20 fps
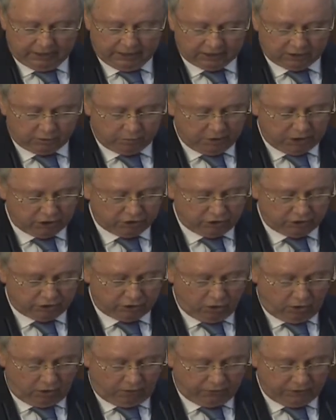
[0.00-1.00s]
as
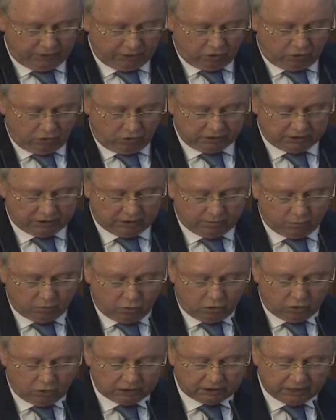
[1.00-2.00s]
measures often cause a
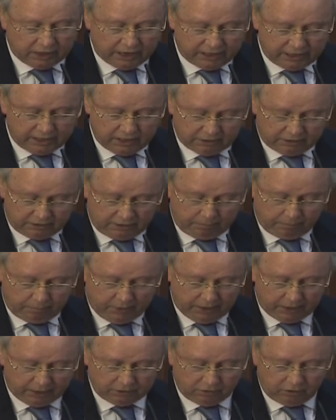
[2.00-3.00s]
more direct
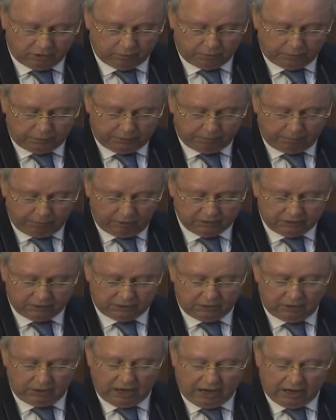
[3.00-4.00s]
impact on
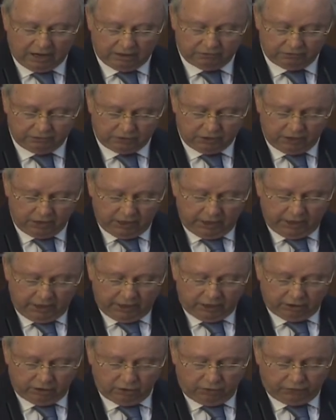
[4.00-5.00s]
people's lives
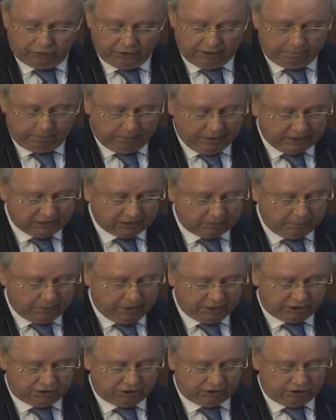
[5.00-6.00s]
and offer a best
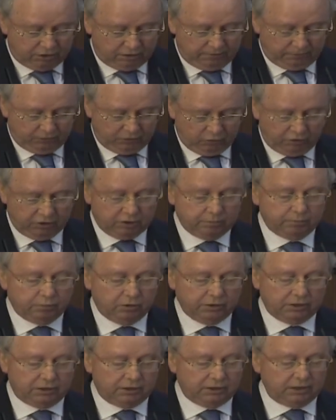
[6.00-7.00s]
match with
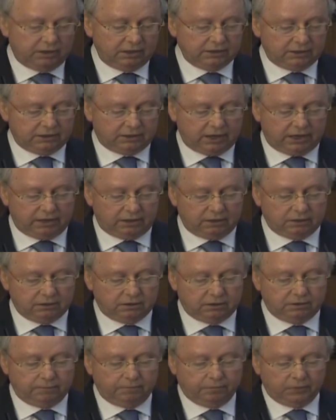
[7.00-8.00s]
political
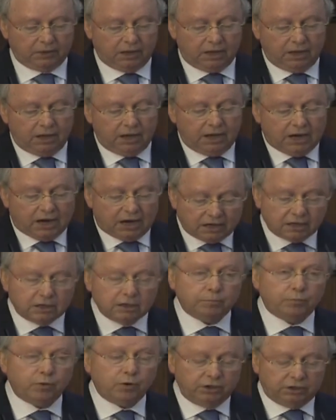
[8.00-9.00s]
cycles.
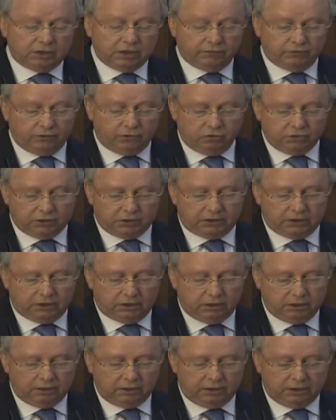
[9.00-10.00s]
Another point of
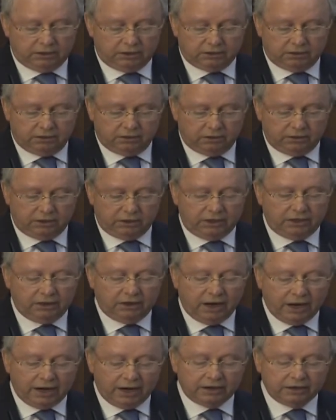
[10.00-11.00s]
concern is the
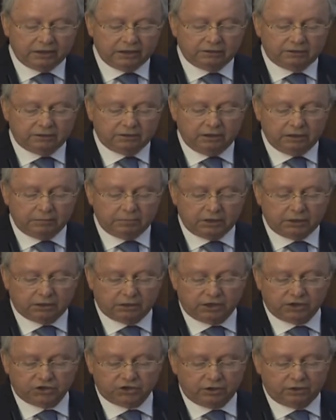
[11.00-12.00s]
inherent
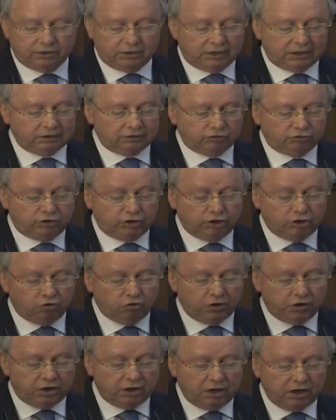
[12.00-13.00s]
limitation and
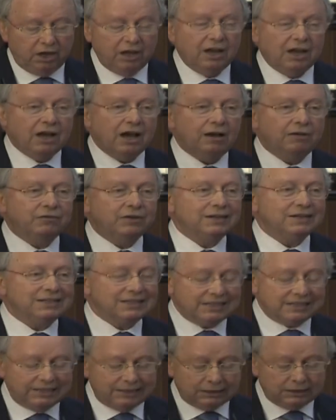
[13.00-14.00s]
degree of
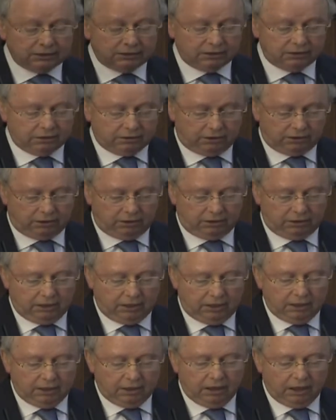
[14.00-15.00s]
uncertainty
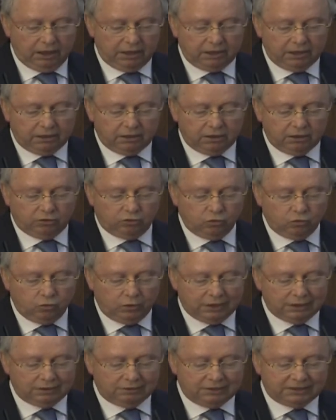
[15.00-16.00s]
linked
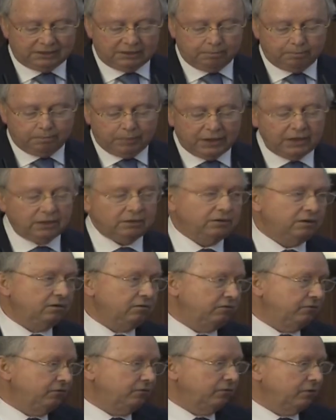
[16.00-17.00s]
to
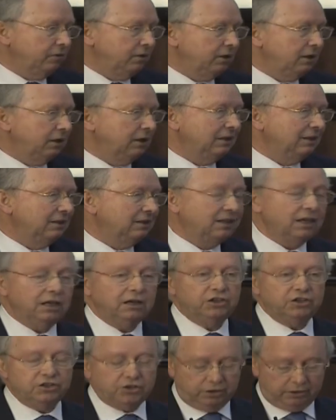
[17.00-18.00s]
anticipative
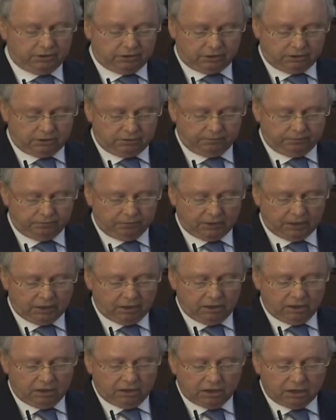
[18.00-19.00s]
intelligence.
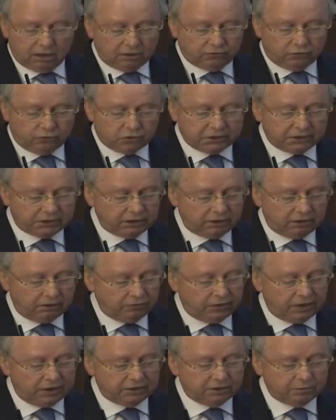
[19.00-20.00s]
Unforeseen
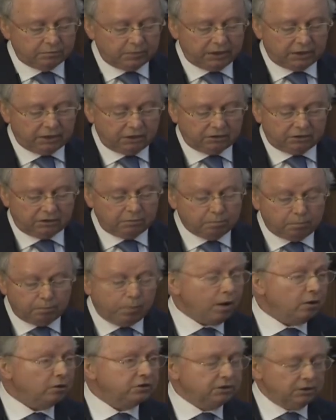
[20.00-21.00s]
events make it
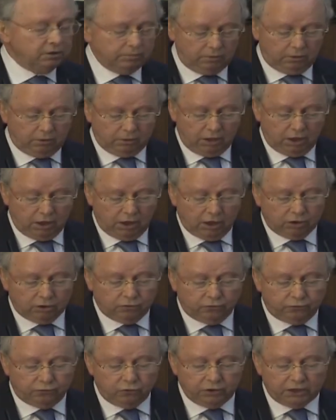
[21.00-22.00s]
impossible
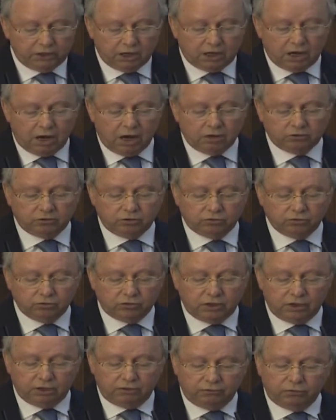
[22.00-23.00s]
to fully account
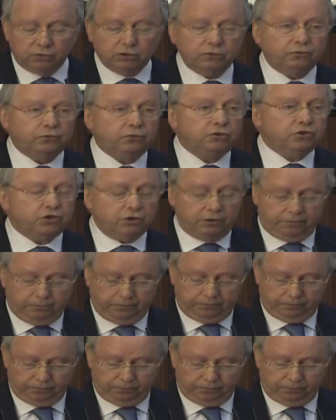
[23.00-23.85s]
today for the future.